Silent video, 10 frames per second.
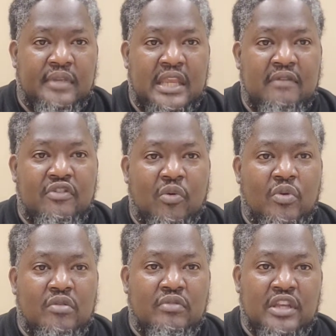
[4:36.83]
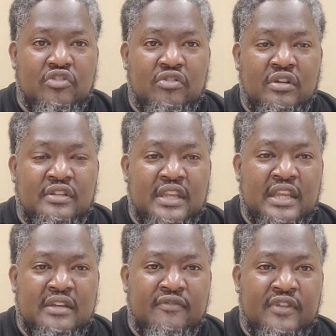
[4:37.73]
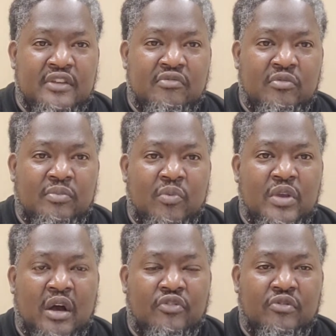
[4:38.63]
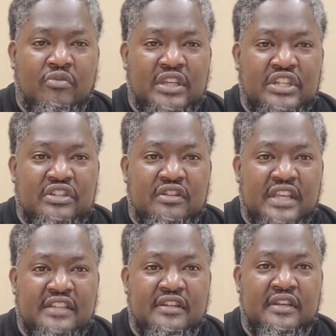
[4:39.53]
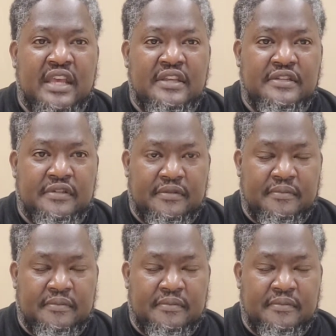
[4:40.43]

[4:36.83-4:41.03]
Even though we're going to get judged as individuals, but we also going to get judged as a nation.